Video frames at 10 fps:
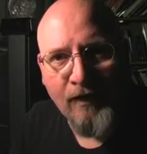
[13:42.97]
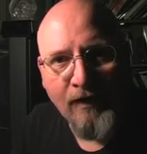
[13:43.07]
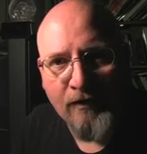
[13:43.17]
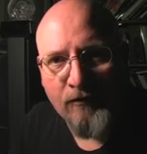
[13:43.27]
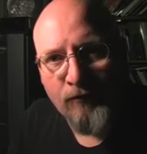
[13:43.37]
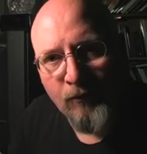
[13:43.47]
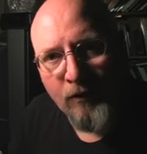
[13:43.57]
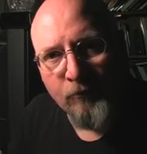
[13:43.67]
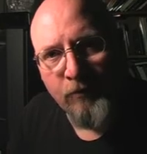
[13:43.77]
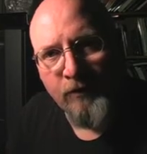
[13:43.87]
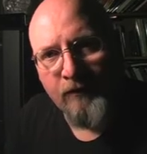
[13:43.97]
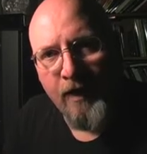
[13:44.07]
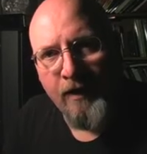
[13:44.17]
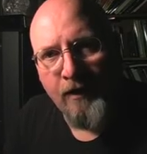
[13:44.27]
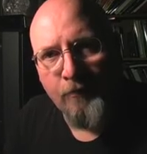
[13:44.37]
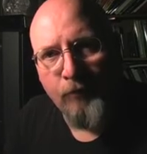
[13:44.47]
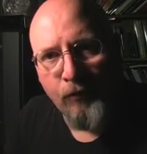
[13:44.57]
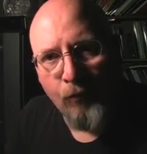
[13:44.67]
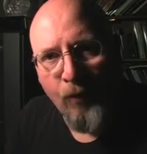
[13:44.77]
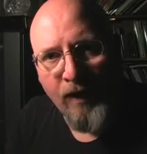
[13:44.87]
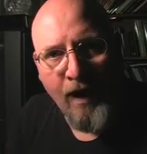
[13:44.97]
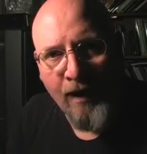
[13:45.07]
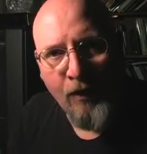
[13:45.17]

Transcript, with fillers: inextricably tied up with what I